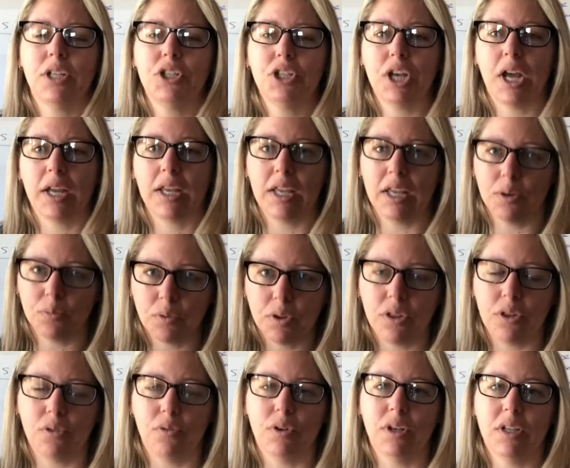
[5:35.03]
to check in
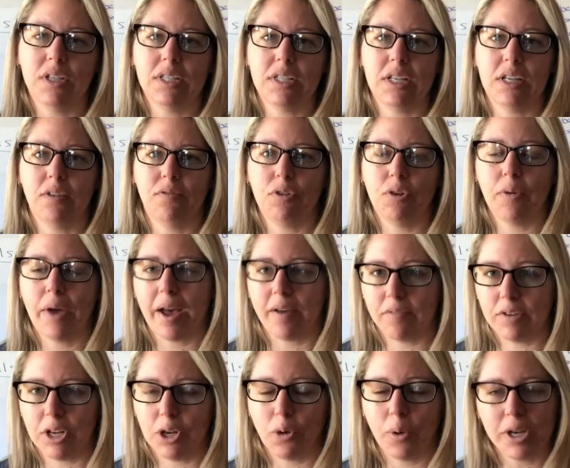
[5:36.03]
with you to see if you have
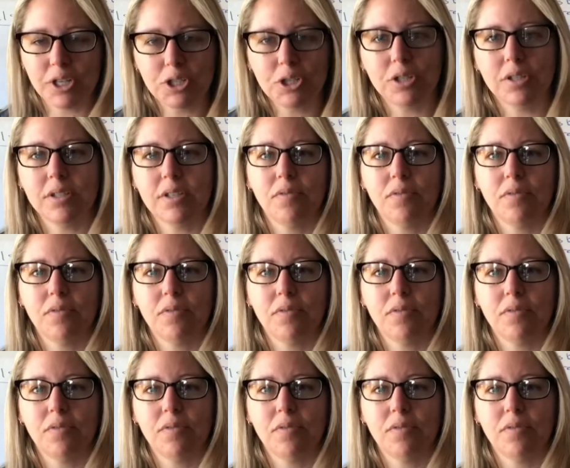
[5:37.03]
any questions,